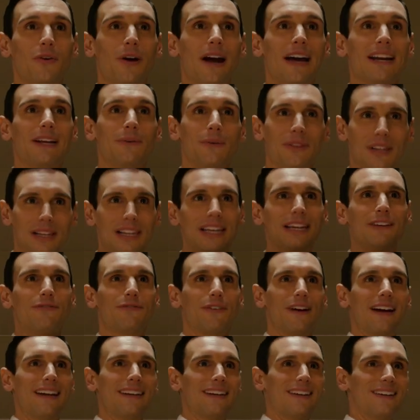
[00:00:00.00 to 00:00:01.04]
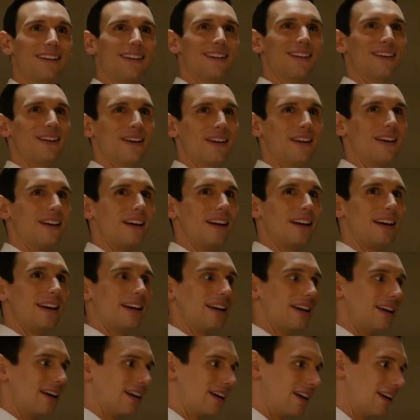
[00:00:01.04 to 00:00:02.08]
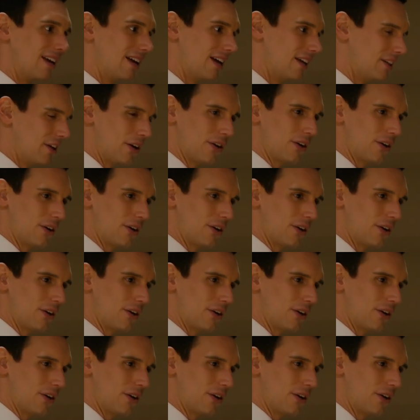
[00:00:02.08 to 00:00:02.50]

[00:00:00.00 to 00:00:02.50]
variety with a lady friend. And